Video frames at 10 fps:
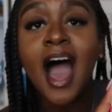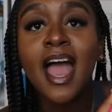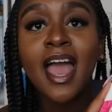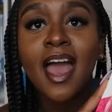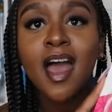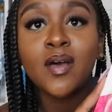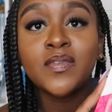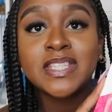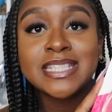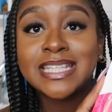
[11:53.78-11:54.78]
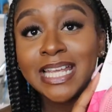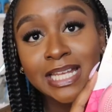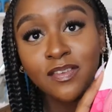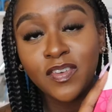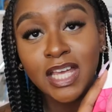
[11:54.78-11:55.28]
I have
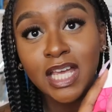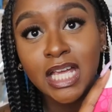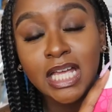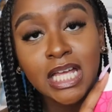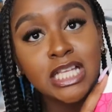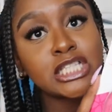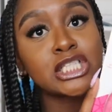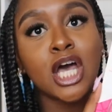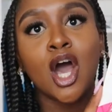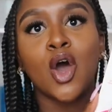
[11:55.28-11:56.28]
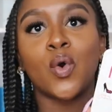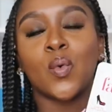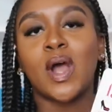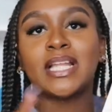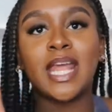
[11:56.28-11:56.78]
skinny feet, so